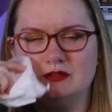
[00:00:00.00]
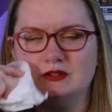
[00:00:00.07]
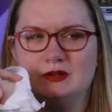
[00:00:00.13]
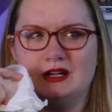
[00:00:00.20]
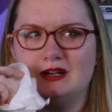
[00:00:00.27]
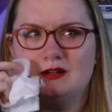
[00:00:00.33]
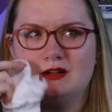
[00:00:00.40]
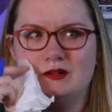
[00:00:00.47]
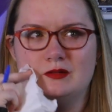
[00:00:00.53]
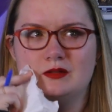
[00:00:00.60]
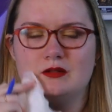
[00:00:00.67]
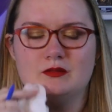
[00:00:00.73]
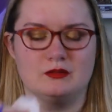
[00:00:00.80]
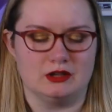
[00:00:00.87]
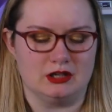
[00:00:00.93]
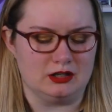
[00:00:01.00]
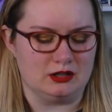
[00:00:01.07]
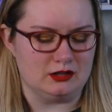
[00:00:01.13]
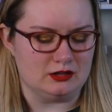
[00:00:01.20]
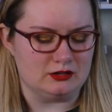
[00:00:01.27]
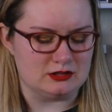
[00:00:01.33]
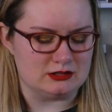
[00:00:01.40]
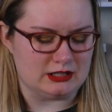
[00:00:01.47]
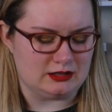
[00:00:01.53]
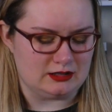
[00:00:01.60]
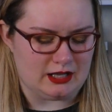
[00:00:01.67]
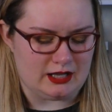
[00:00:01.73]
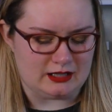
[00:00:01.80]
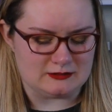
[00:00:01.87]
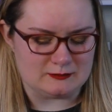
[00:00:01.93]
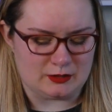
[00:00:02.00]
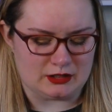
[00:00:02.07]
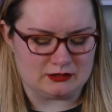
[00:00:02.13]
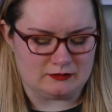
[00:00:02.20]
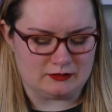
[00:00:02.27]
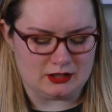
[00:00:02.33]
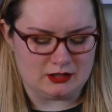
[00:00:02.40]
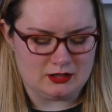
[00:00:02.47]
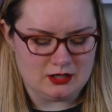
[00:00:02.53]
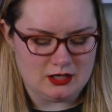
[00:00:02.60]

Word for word: So I don't, I don't, I don't really understand that aspect of it.